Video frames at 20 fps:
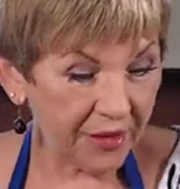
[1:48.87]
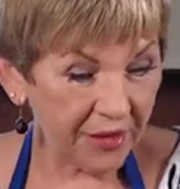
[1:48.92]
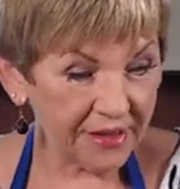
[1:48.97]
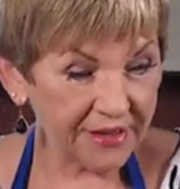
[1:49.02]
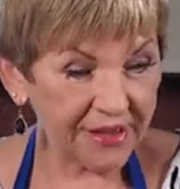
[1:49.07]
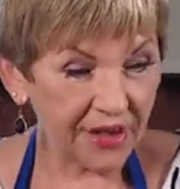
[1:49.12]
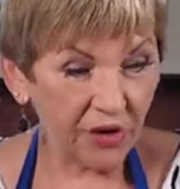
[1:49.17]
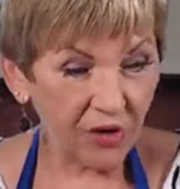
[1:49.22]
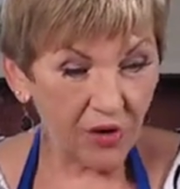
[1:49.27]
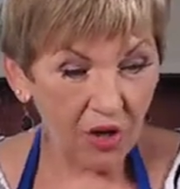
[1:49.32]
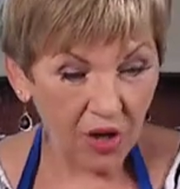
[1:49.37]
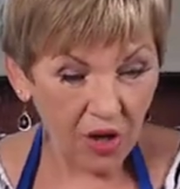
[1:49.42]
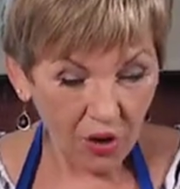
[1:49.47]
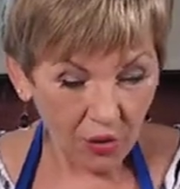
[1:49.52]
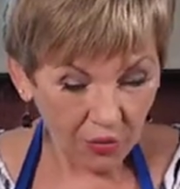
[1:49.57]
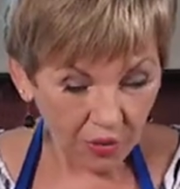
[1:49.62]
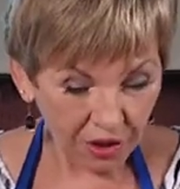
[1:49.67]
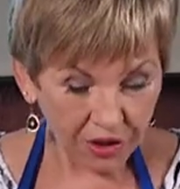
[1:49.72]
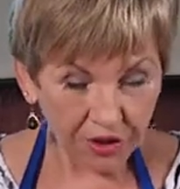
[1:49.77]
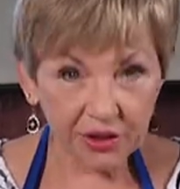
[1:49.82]
So
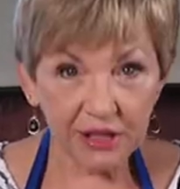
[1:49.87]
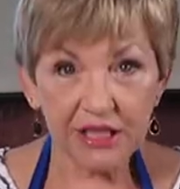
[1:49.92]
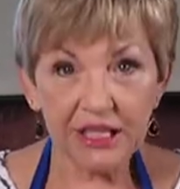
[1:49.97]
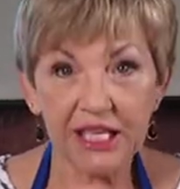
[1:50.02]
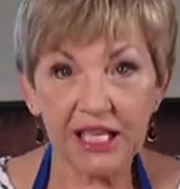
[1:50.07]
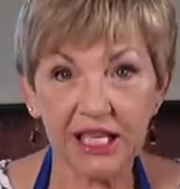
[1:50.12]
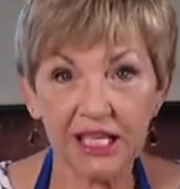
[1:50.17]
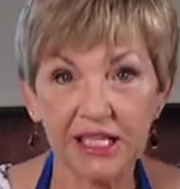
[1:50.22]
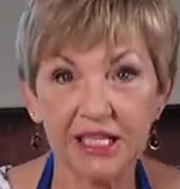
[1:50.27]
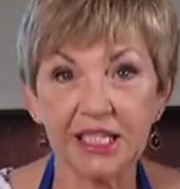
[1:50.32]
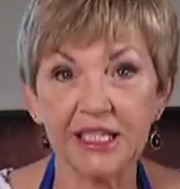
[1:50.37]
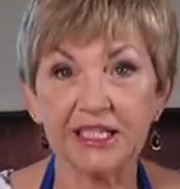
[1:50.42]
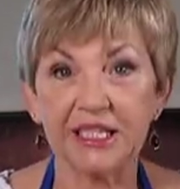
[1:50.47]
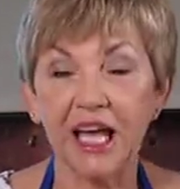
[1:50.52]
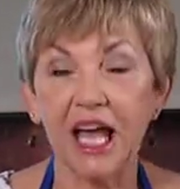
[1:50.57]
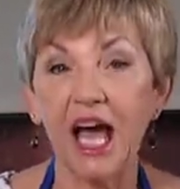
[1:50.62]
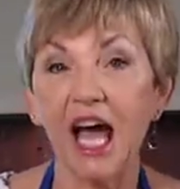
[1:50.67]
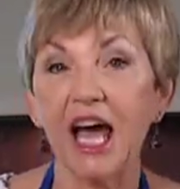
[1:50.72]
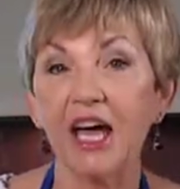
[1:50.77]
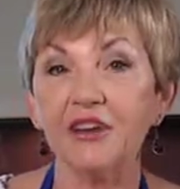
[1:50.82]
what you need is
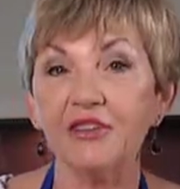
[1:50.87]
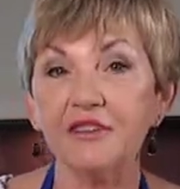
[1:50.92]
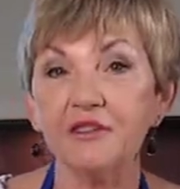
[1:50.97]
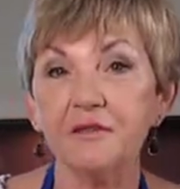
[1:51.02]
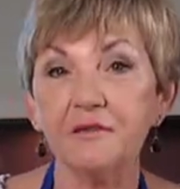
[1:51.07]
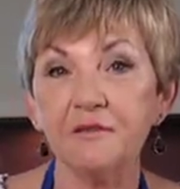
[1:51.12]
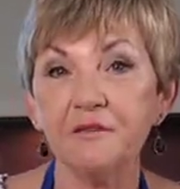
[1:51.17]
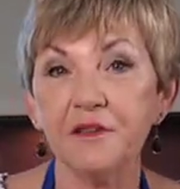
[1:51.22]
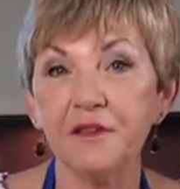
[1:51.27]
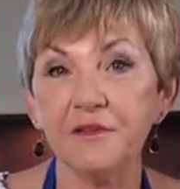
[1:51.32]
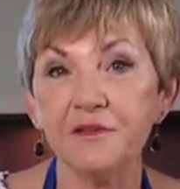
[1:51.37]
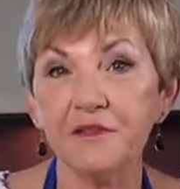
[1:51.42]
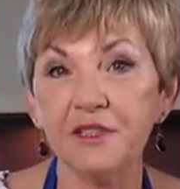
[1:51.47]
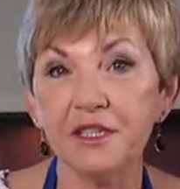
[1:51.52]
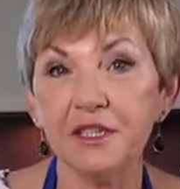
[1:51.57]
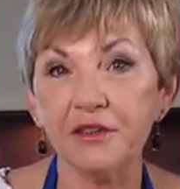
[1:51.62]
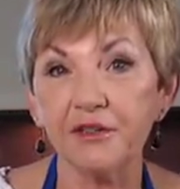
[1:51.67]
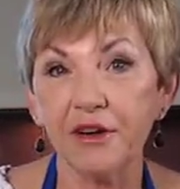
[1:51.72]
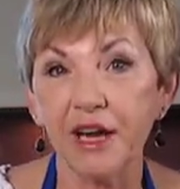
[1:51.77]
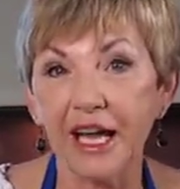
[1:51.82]
150
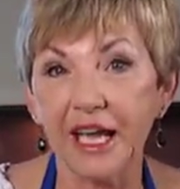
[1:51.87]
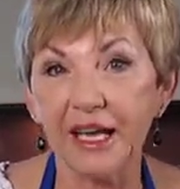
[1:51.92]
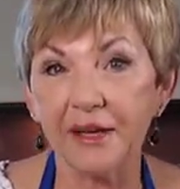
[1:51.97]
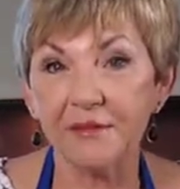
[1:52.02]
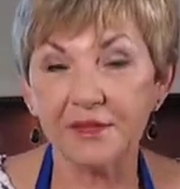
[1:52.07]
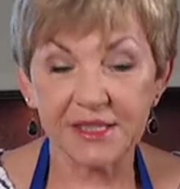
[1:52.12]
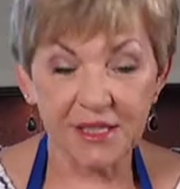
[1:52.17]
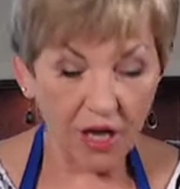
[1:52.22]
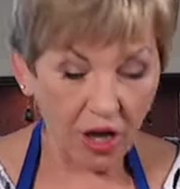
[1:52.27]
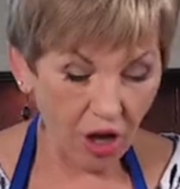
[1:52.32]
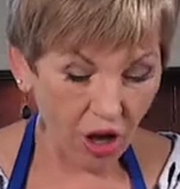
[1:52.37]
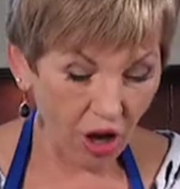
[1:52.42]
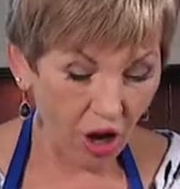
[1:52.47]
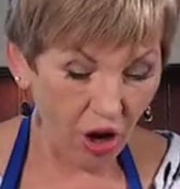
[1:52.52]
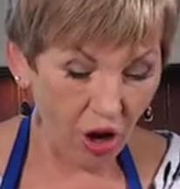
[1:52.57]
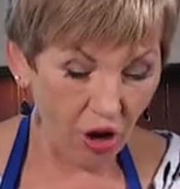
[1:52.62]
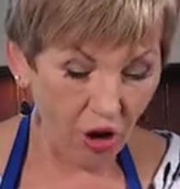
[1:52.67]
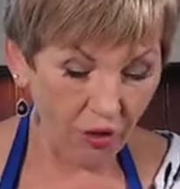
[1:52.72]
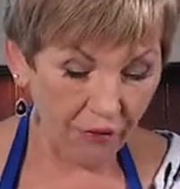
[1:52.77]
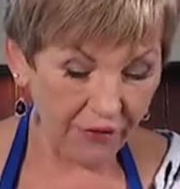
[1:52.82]
grams
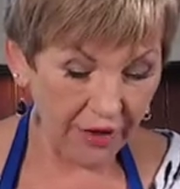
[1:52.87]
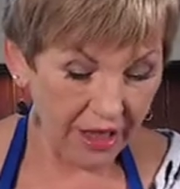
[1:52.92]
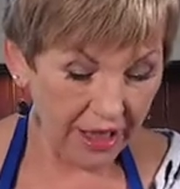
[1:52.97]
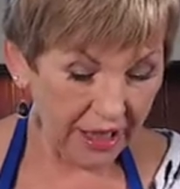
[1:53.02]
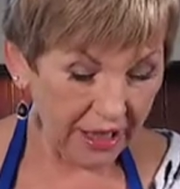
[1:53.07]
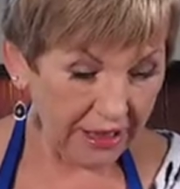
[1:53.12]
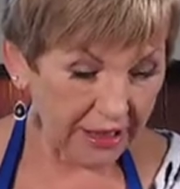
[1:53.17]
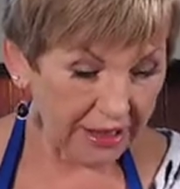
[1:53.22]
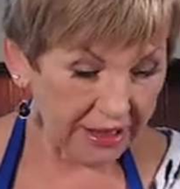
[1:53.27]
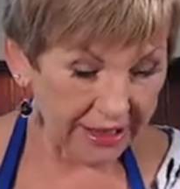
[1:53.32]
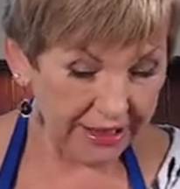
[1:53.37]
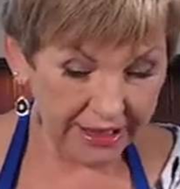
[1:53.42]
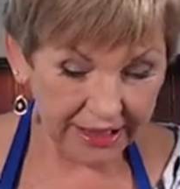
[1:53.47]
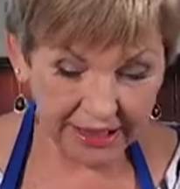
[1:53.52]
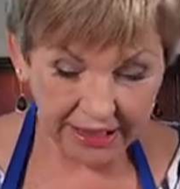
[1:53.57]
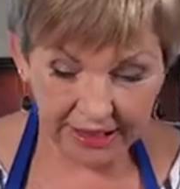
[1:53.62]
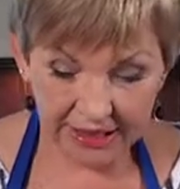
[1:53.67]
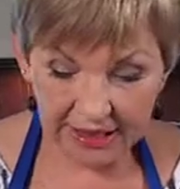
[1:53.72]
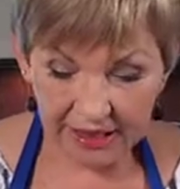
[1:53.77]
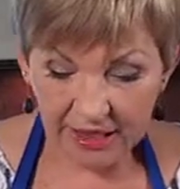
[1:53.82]
of
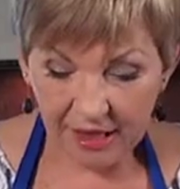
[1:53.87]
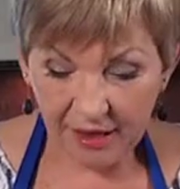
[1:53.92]
lean